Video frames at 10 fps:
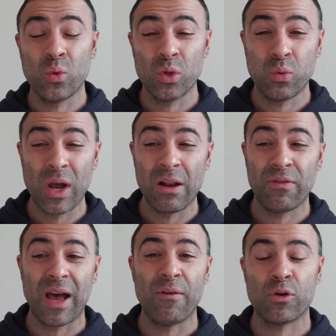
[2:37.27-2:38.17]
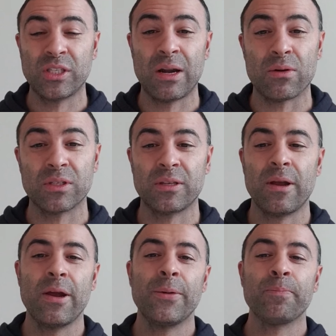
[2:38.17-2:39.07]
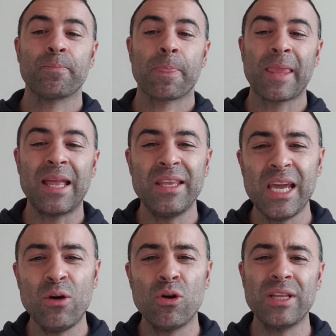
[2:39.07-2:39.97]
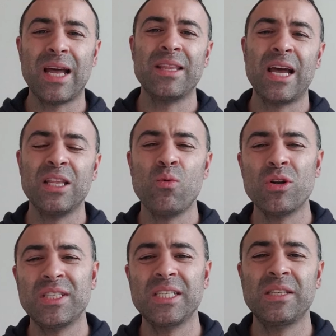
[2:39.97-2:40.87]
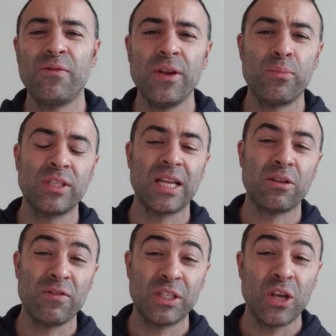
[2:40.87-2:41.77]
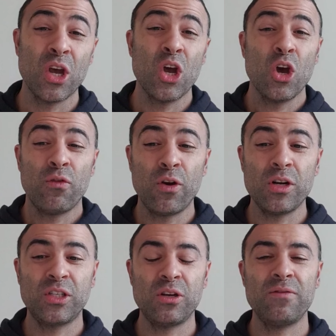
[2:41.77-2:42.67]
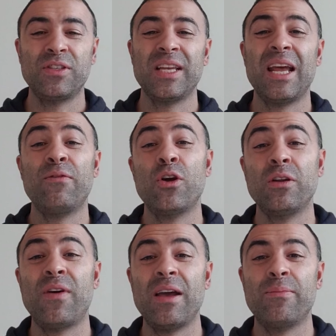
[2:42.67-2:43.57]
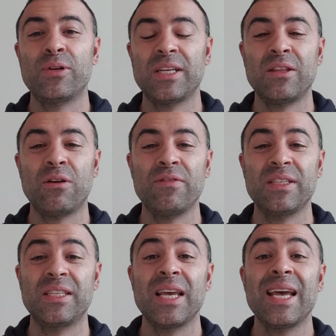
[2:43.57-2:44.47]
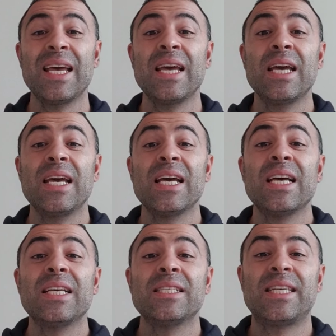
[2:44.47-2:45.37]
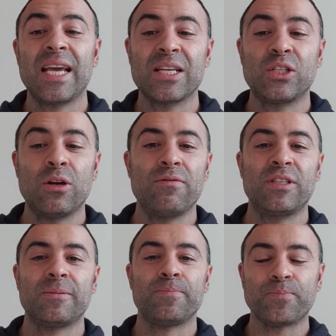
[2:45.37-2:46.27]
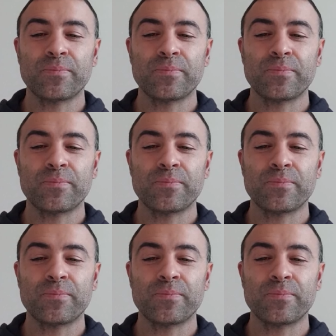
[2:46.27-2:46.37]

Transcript: 12 unforced errors. And Diego, on the other hand, he won 63% of his first serves and 35% of his second serves.